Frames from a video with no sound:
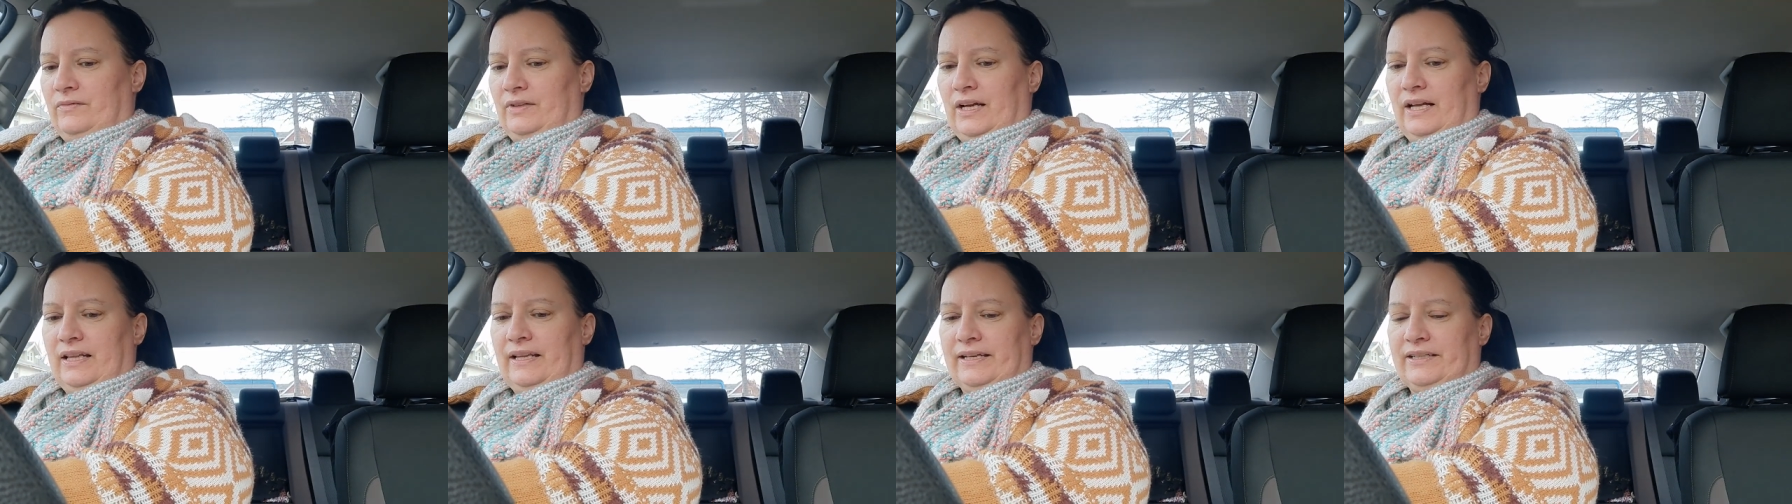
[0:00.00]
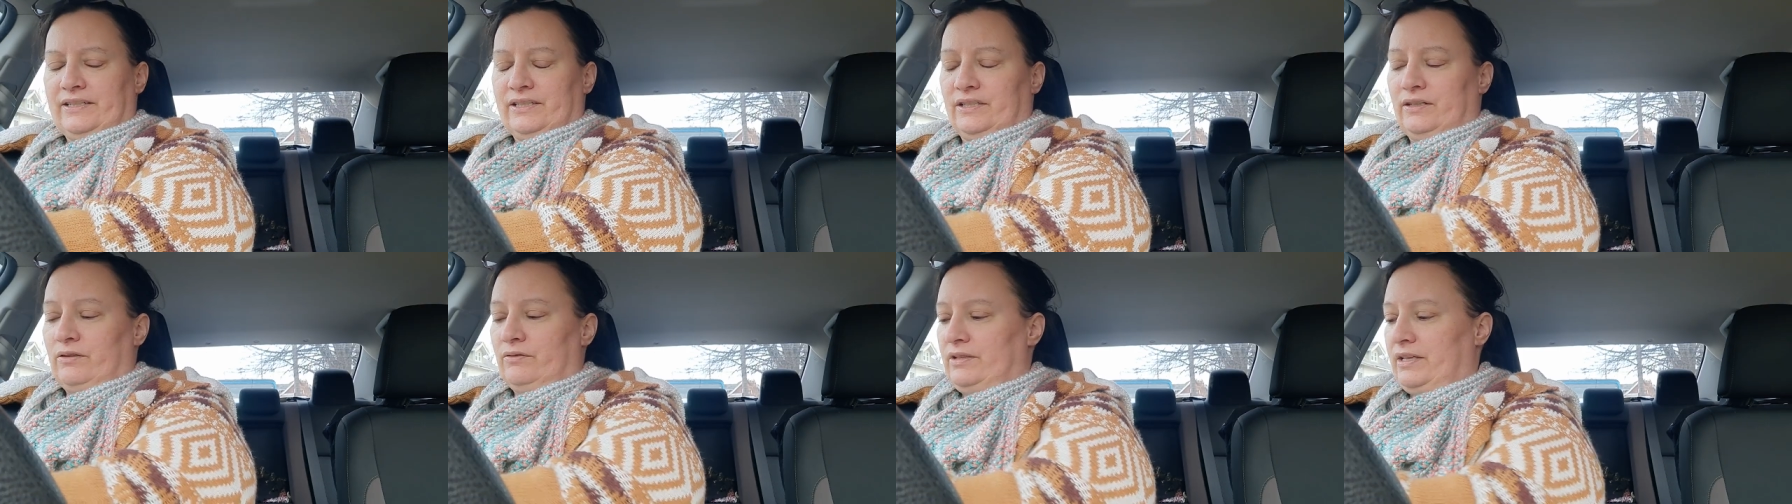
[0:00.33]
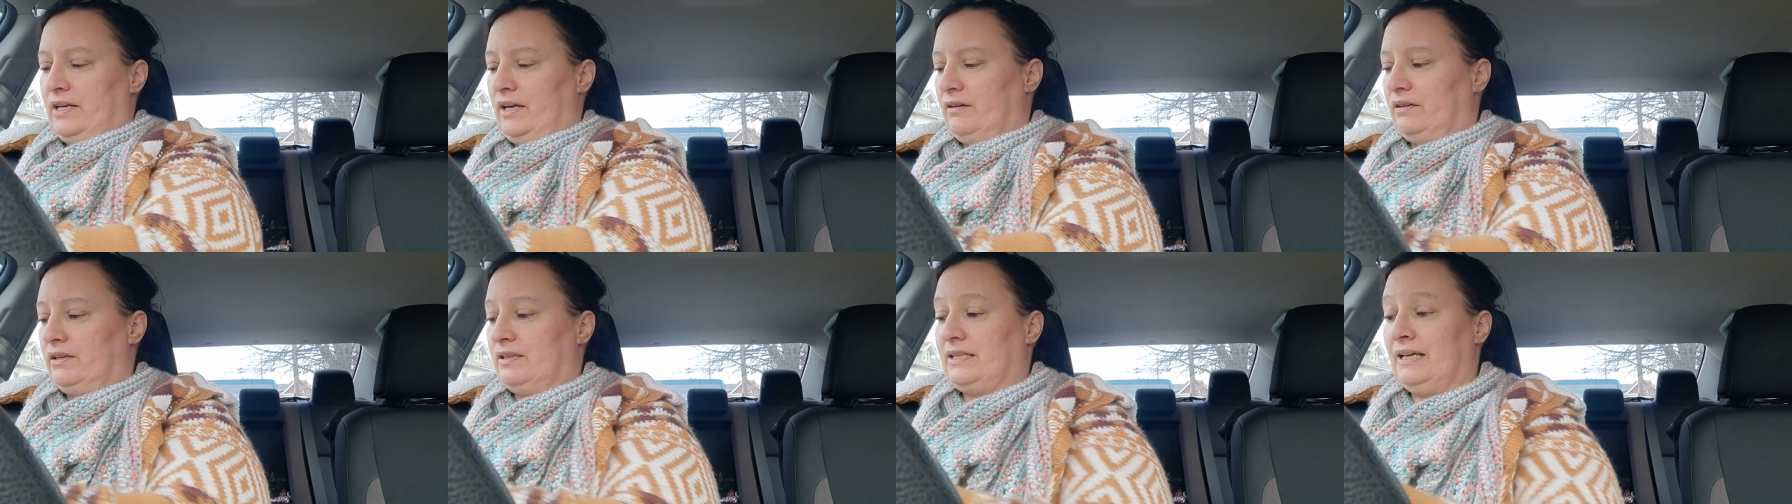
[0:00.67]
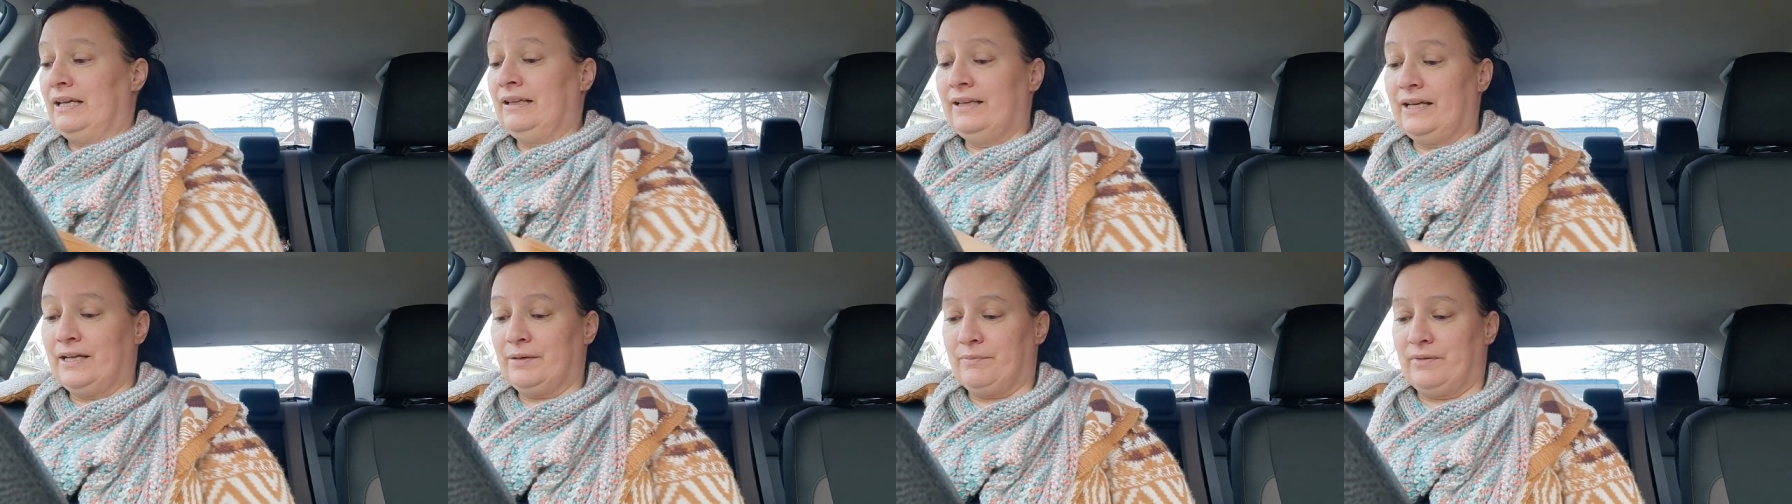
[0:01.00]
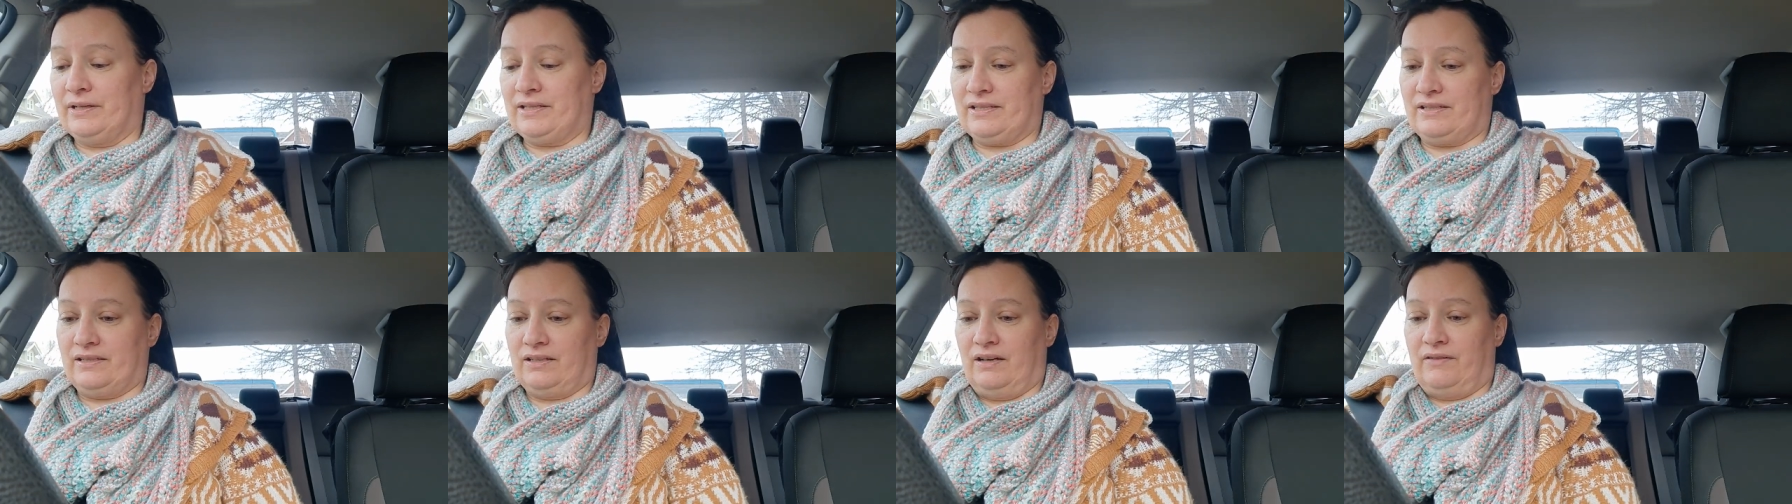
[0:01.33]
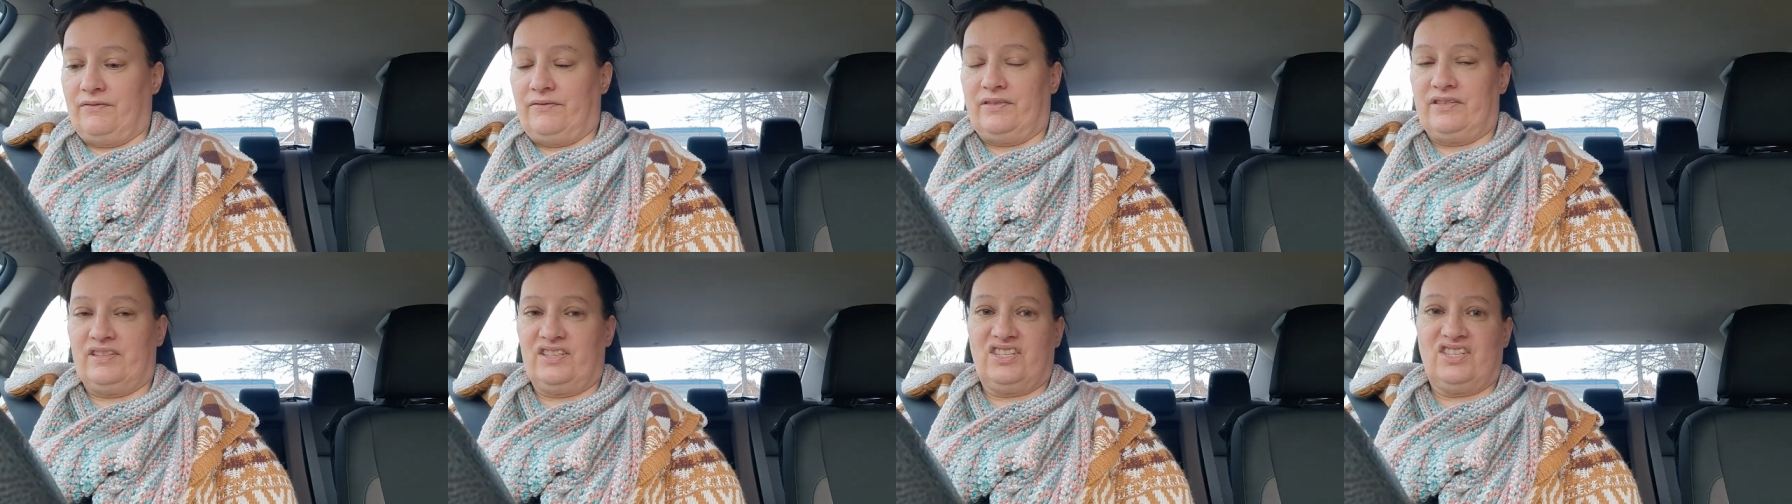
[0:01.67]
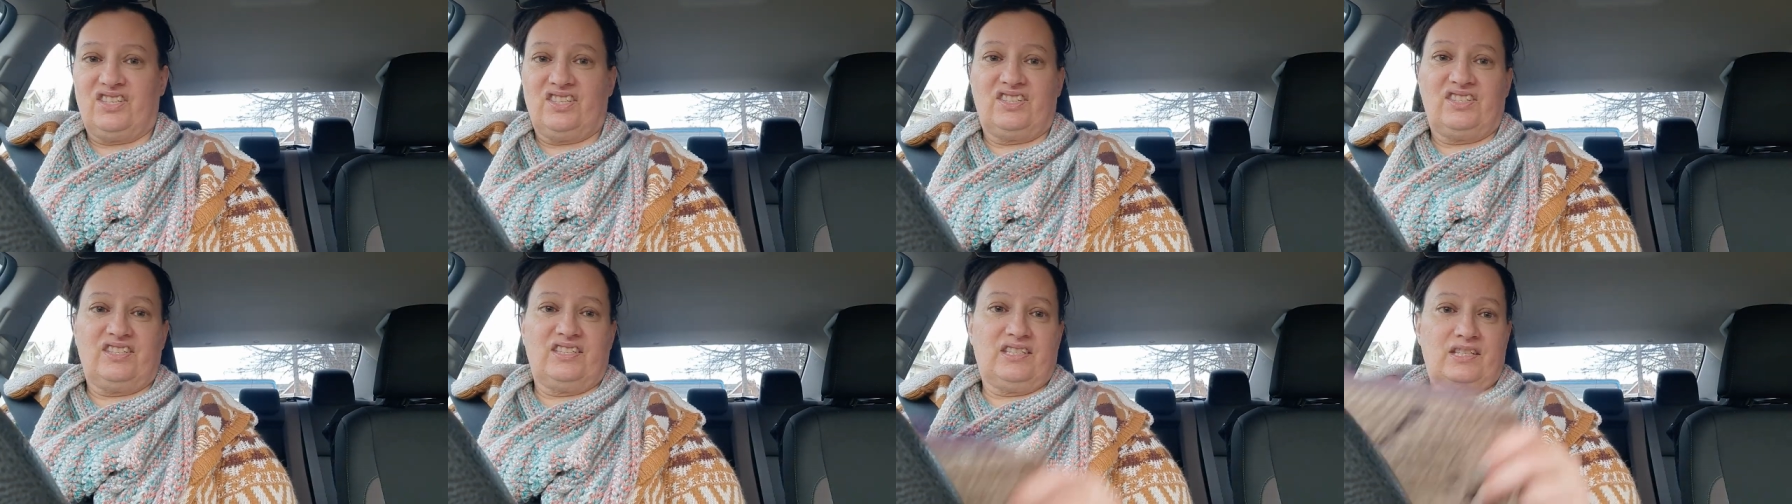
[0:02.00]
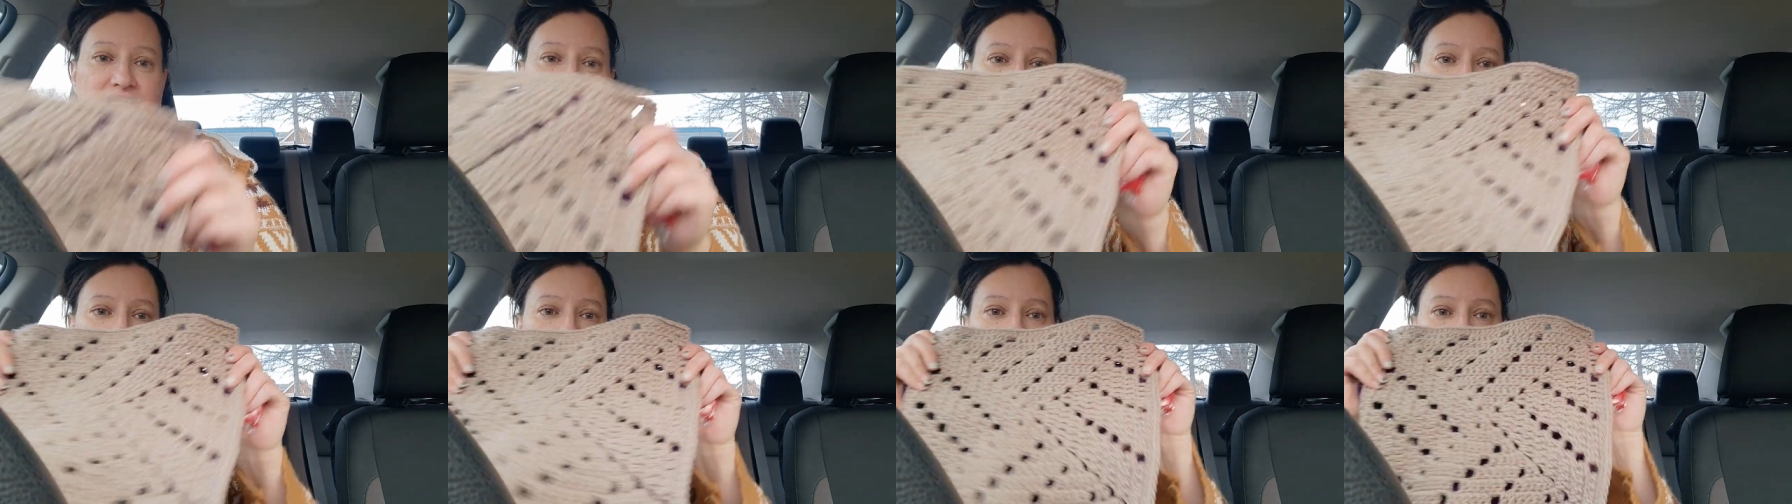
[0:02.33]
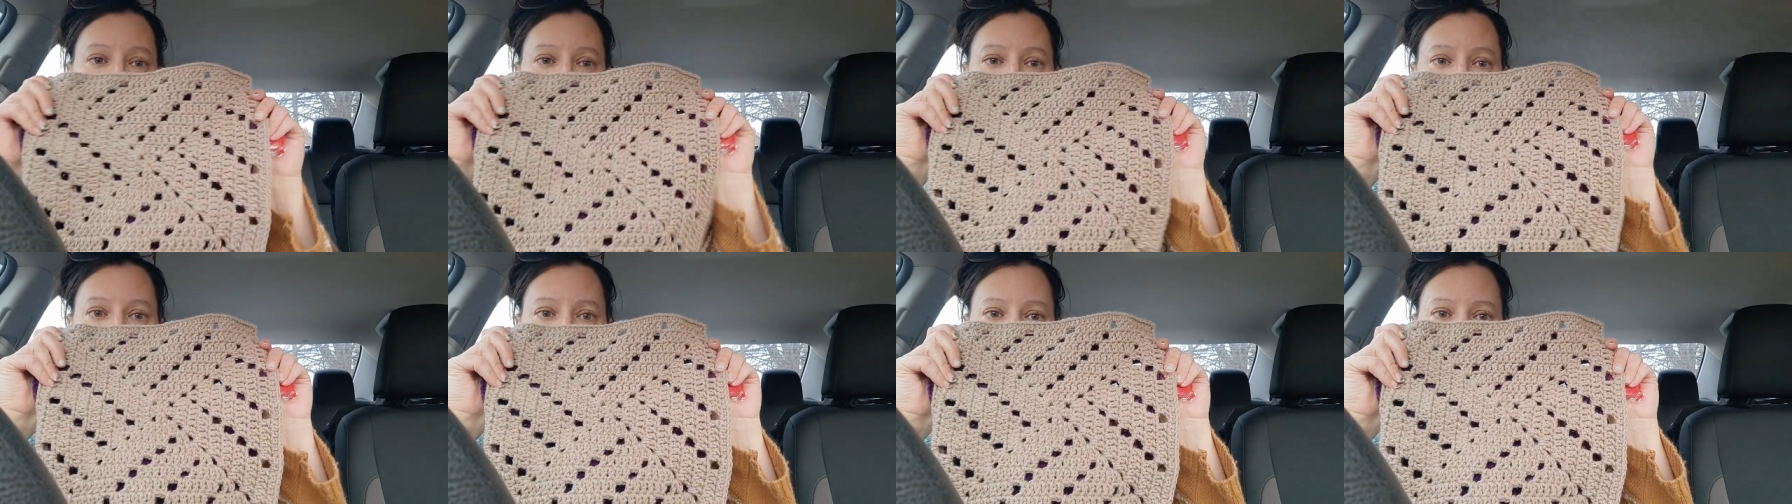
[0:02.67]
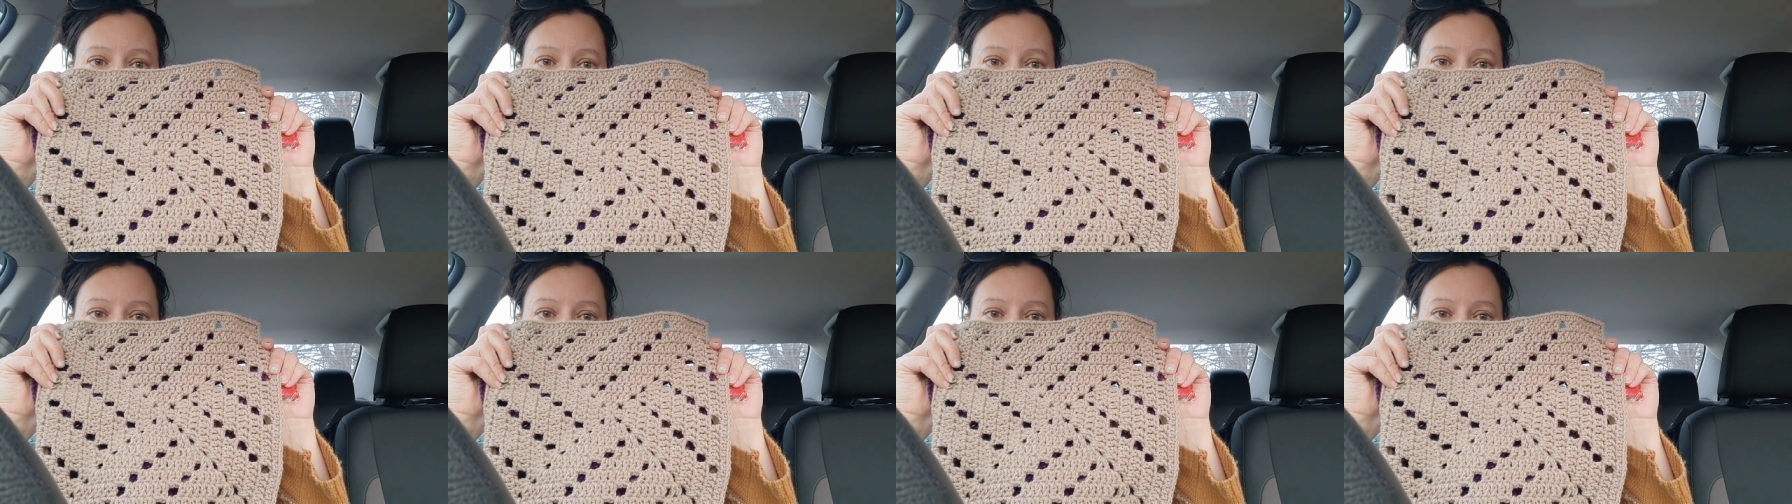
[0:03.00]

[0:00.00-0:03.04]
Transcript: I like to go down because I like my stuff stiff.